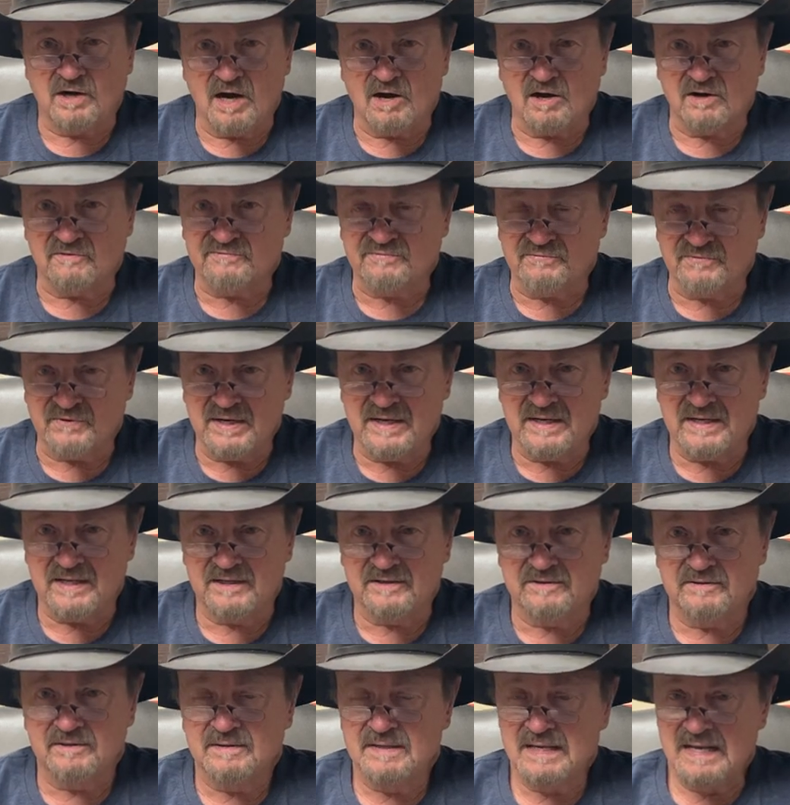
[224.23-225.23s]
our
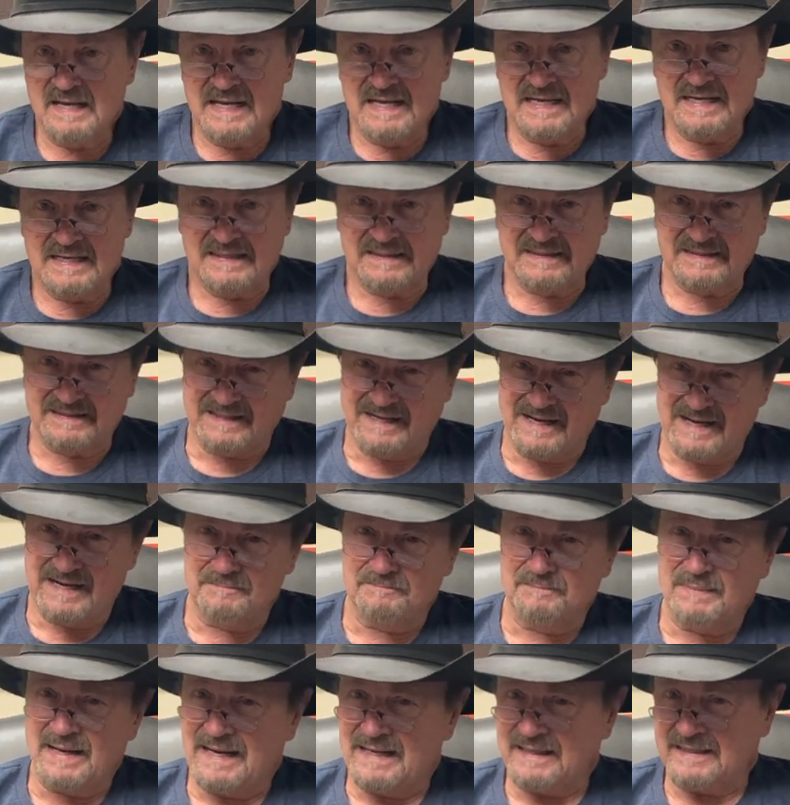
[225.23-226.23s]
friend,
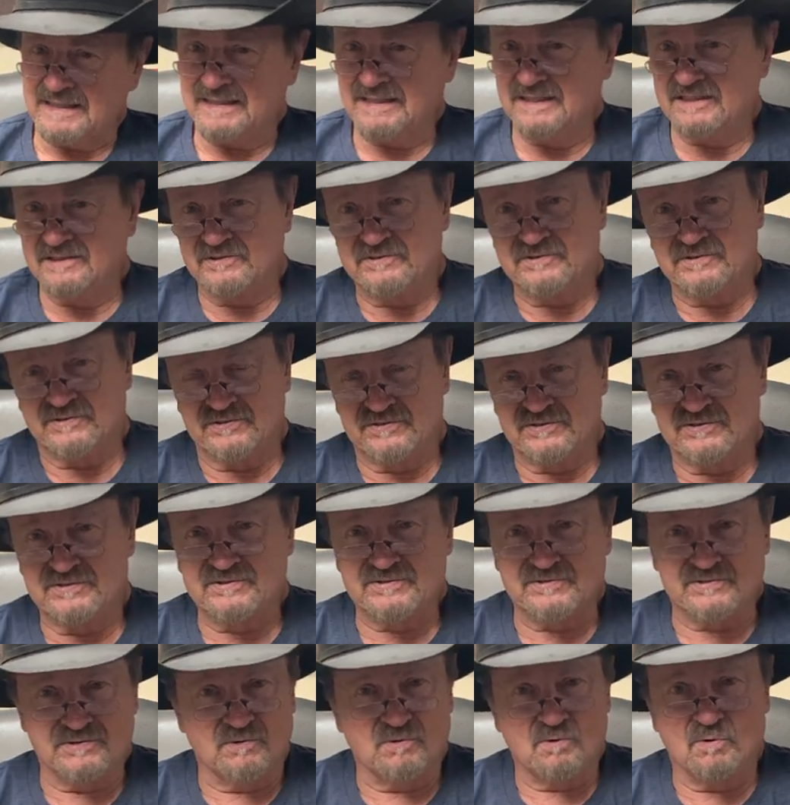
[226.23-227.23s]
came back into the
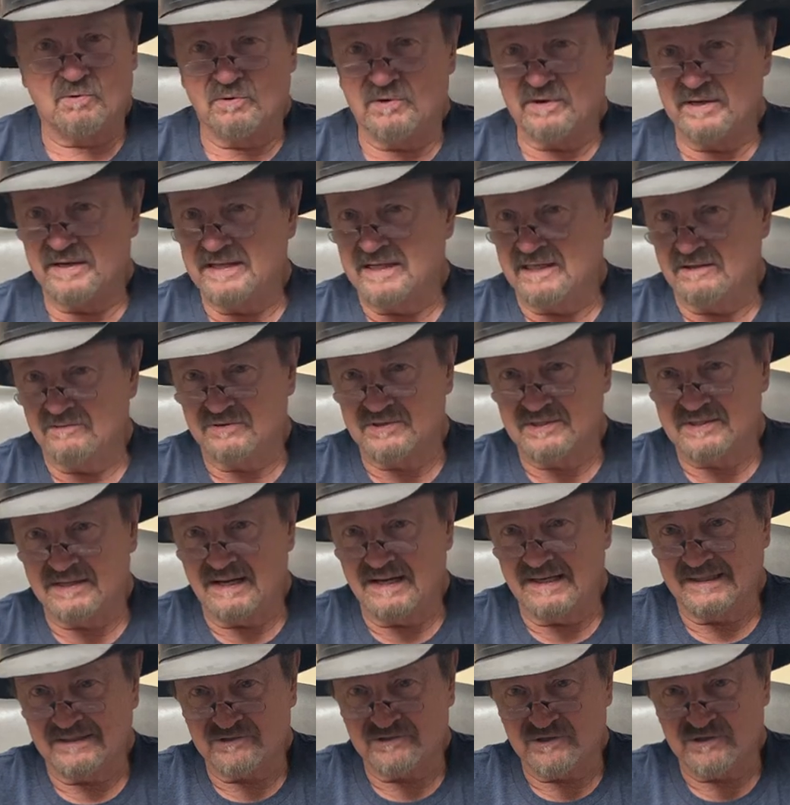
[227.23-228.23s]
store, and he was
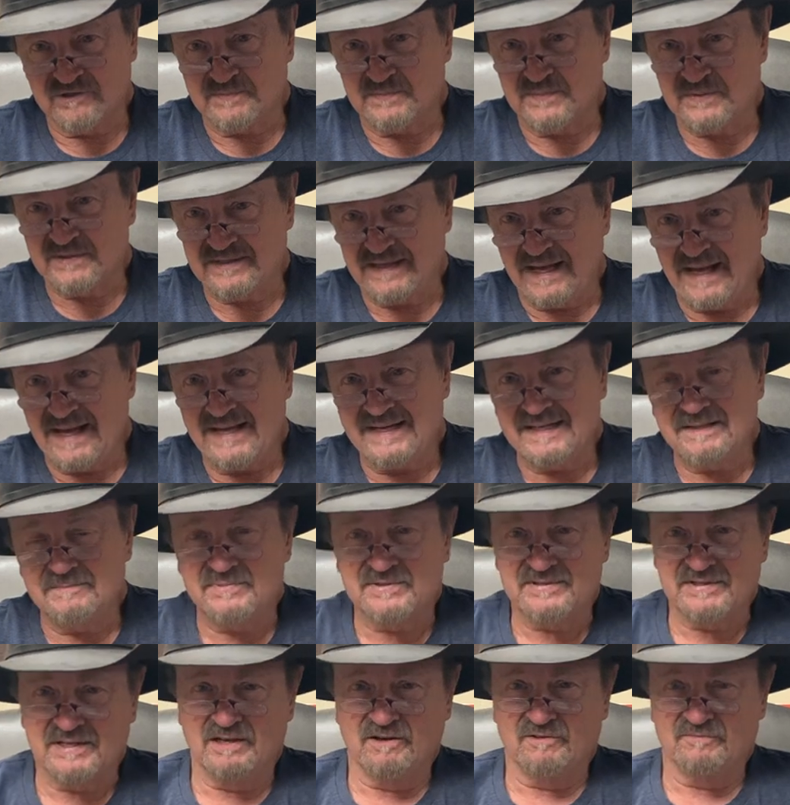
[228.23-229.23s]
like just beside
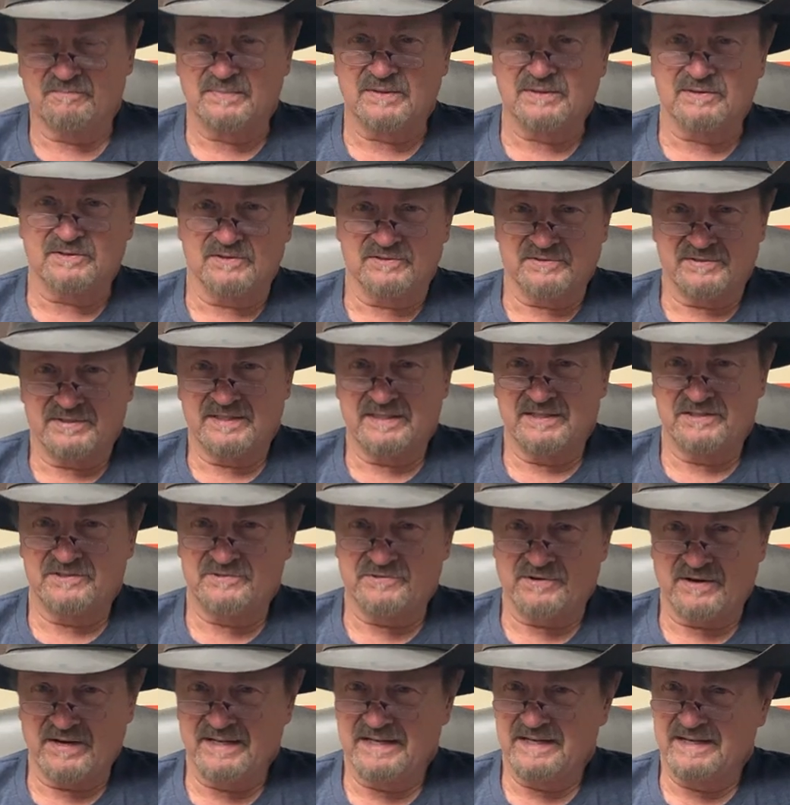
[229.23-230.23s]
himself because he had
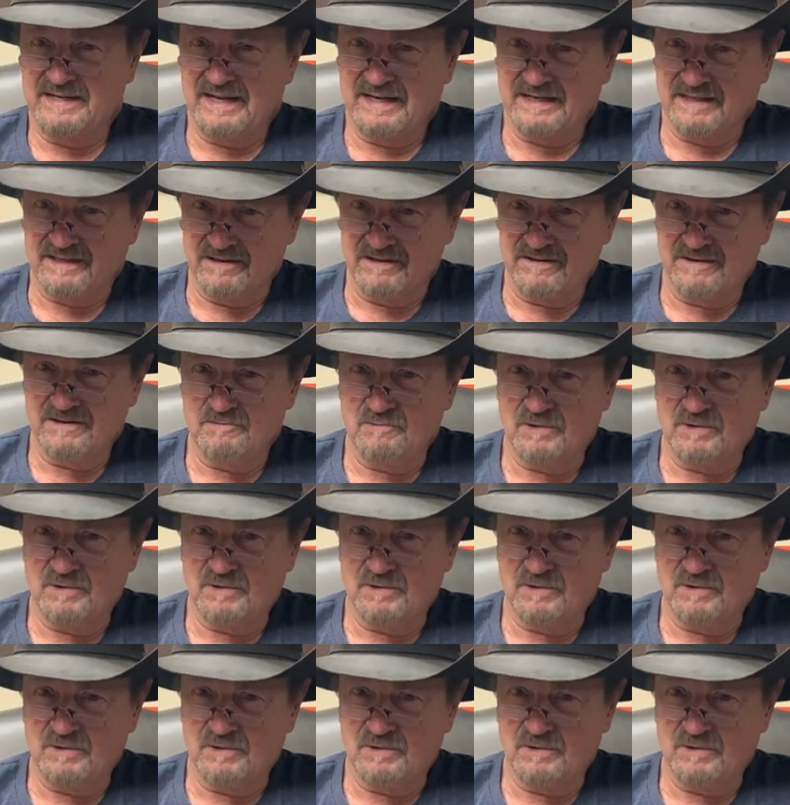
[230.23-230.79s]
traded that gun